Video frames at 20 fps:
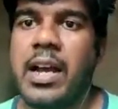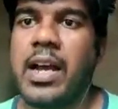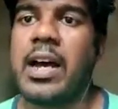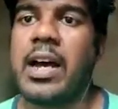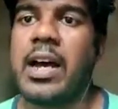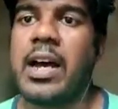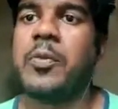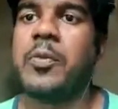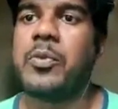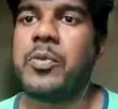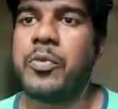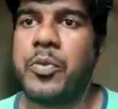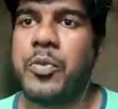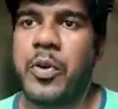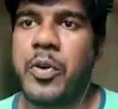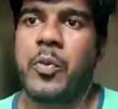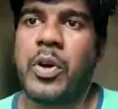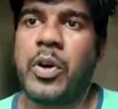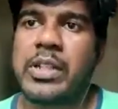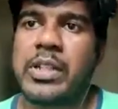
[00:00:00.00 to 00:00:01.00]

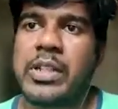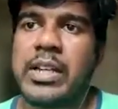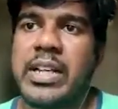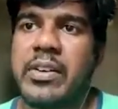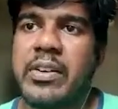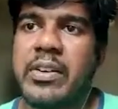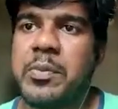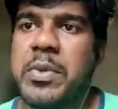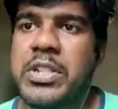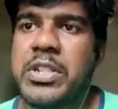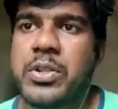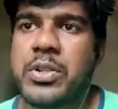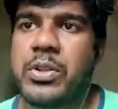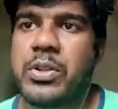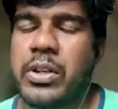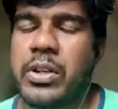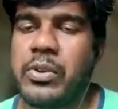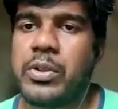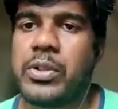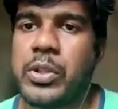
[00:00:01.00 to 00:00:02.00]
For what the government should
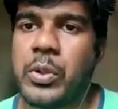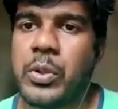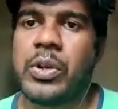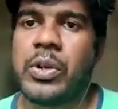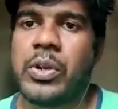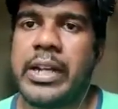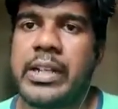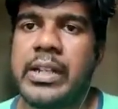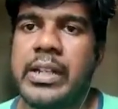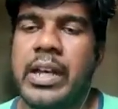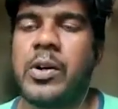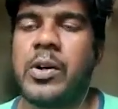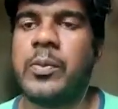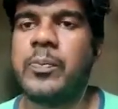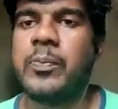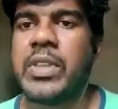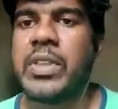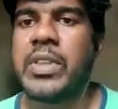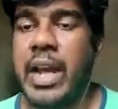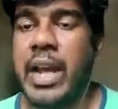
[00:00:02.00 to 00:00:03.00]
do right now,
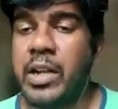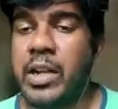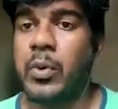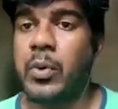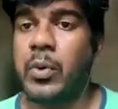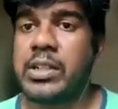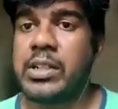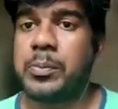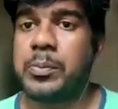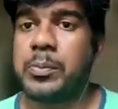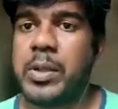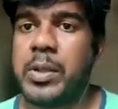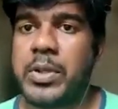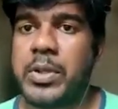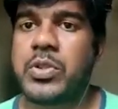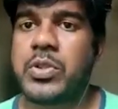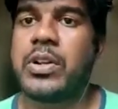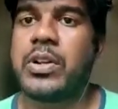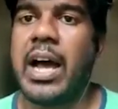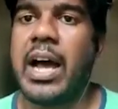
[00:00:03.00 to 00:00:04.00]
and what the people should
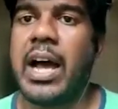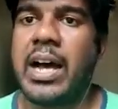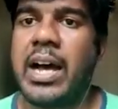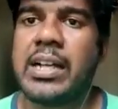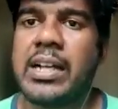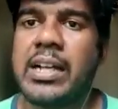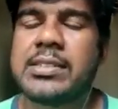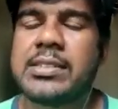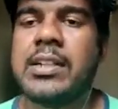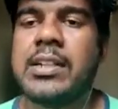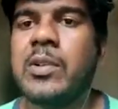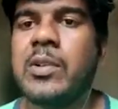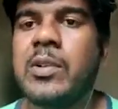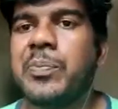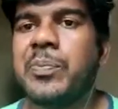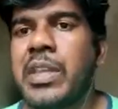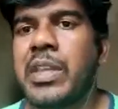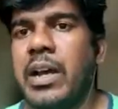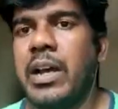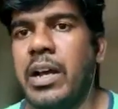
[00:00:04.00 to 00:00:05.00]
ask
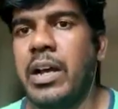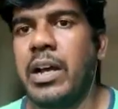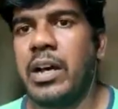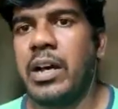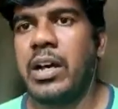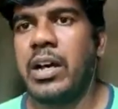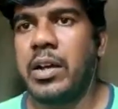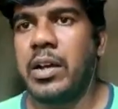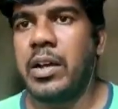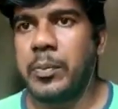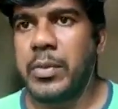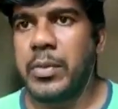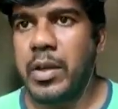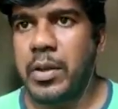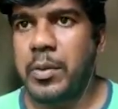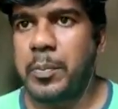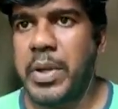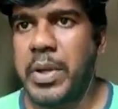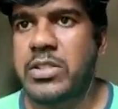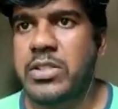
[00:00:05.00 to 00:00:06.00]
uh,
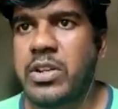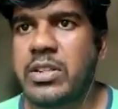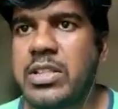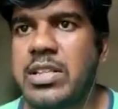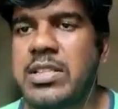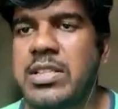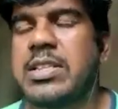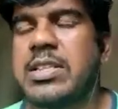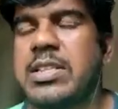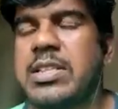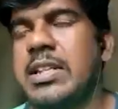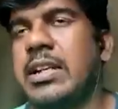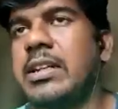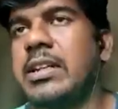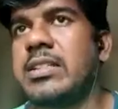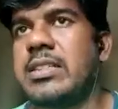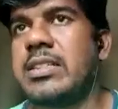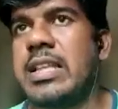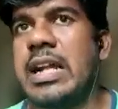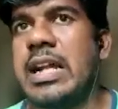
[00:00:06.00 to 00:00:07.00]
based on this incident is
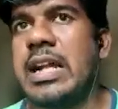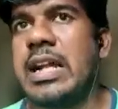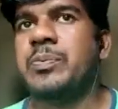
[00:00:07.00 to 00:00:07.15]
that,